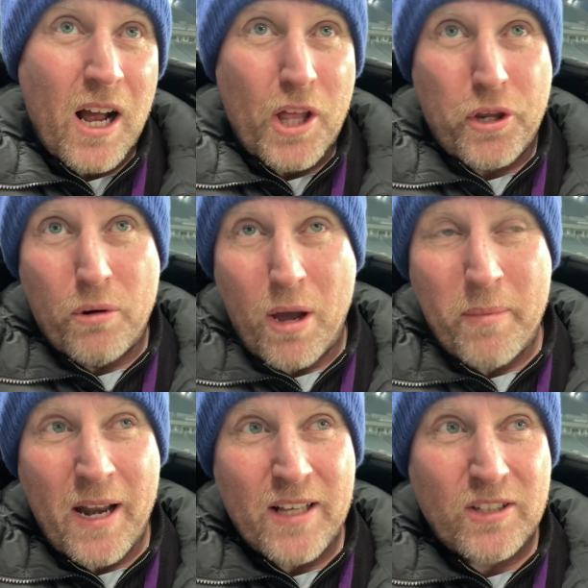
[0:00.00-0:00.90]
through
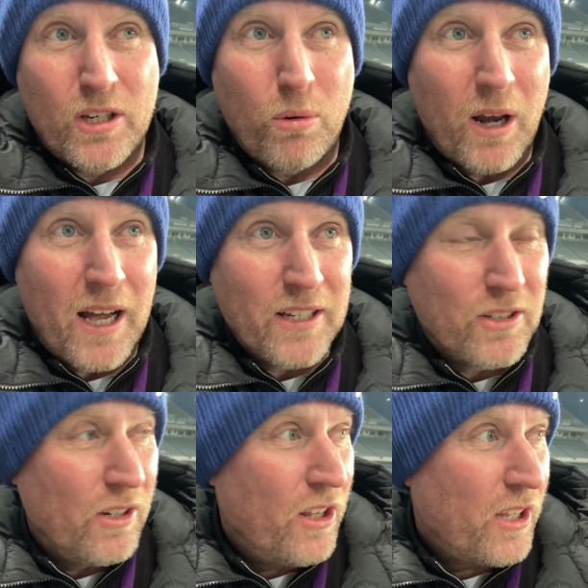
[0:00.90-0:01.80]
Jimenez
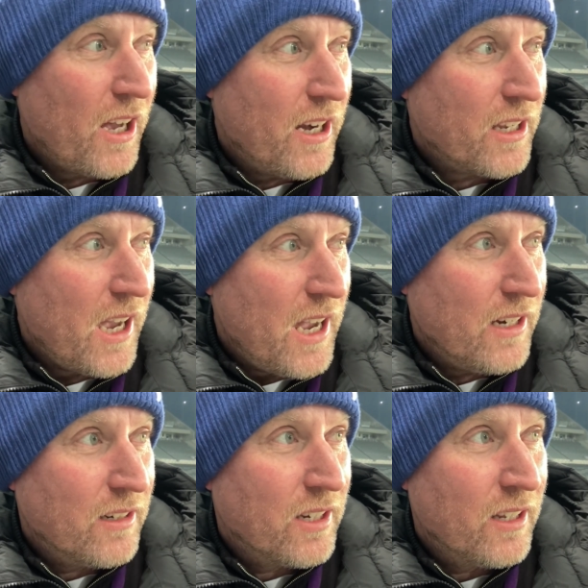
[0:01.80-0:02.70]
equalising at the Gallagher
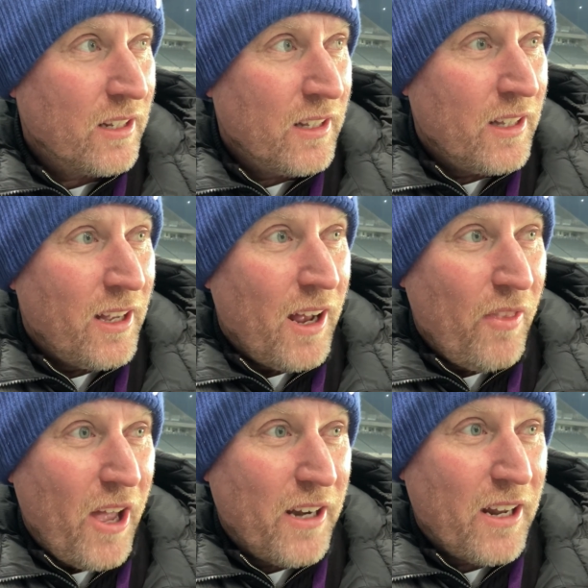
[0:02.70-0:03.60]
end, and
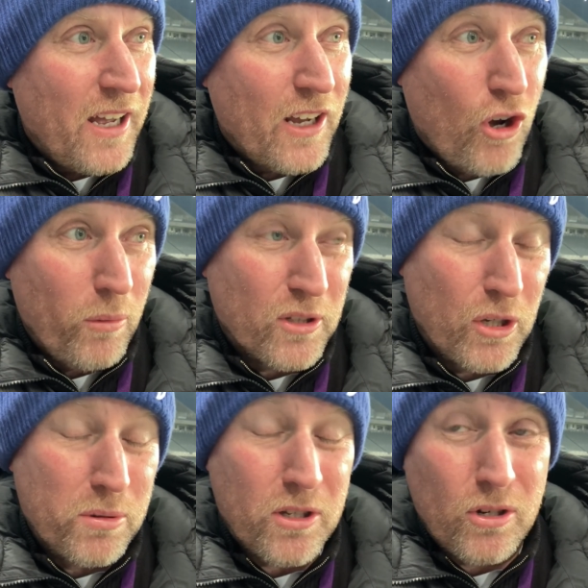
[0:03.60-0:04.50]
then a couple of
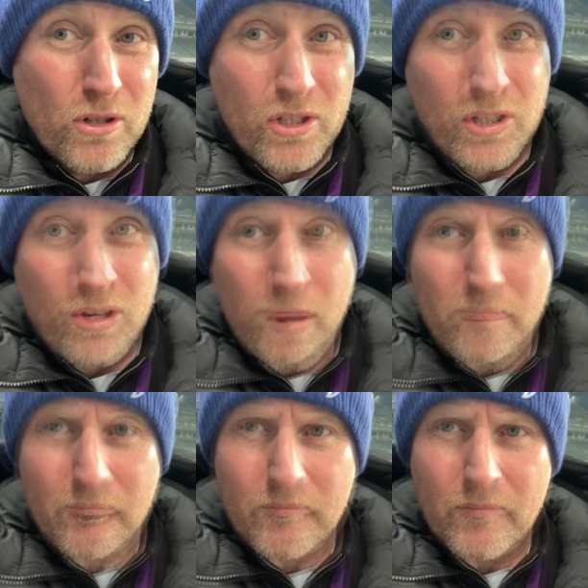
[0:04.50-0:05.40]
substitutes
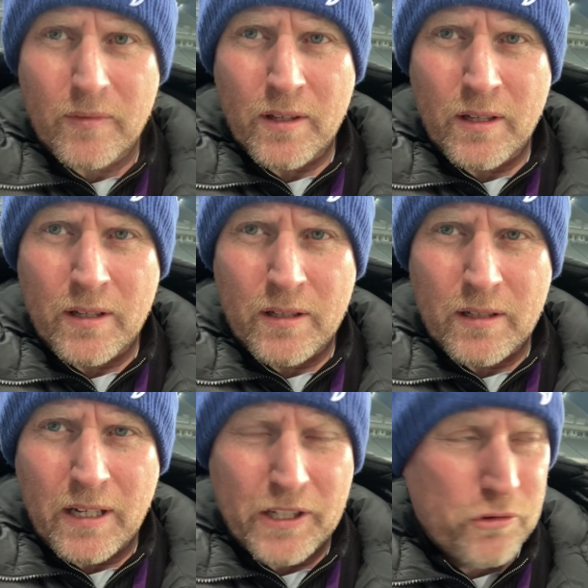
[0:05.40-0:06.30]
combining.
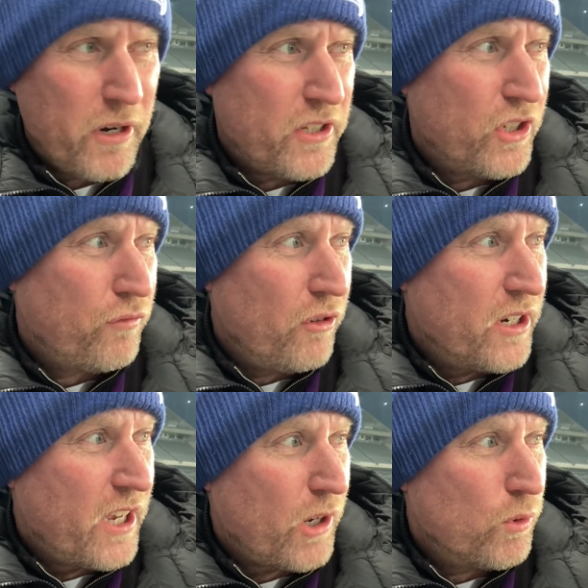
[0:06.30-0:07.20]
Andreas' free
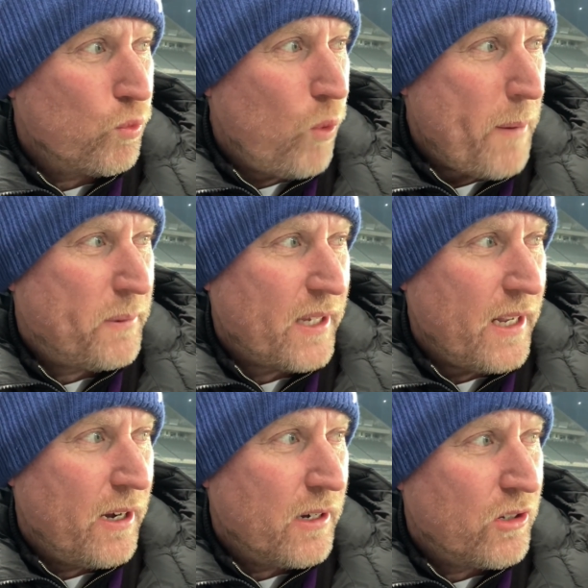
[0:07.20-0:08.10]
kick was whipped in,
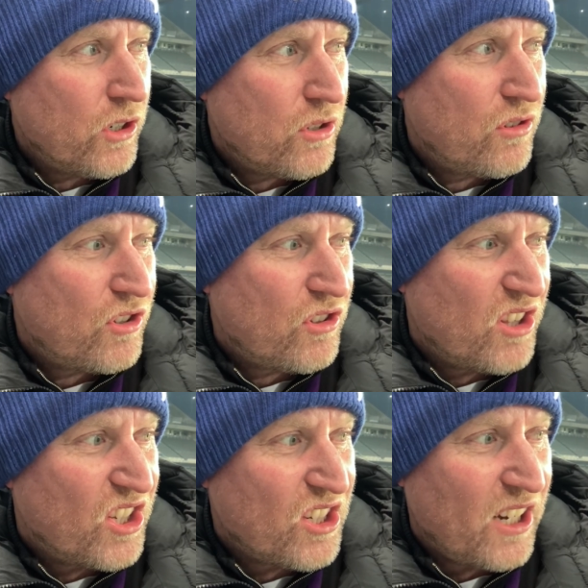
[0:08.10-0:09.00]
and just the
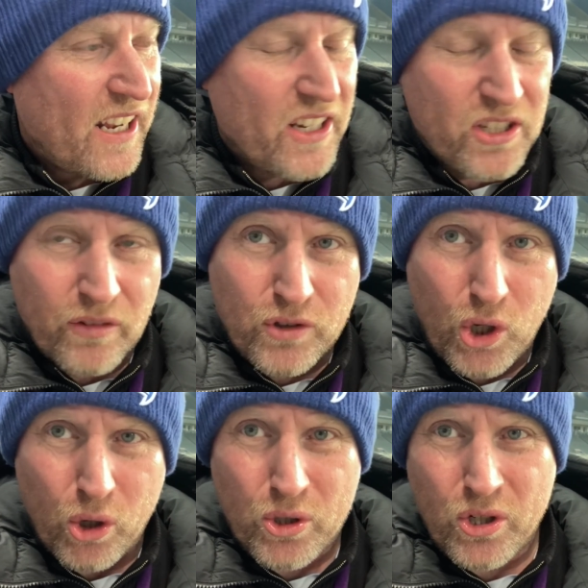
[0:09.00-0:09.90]
slightest of
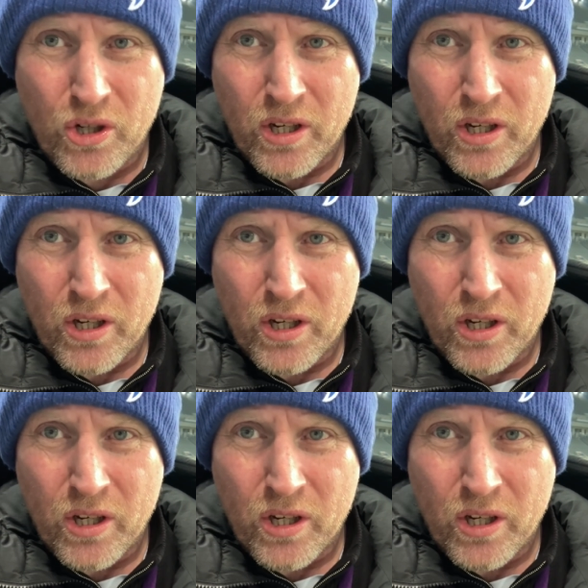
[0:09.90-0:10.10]
touch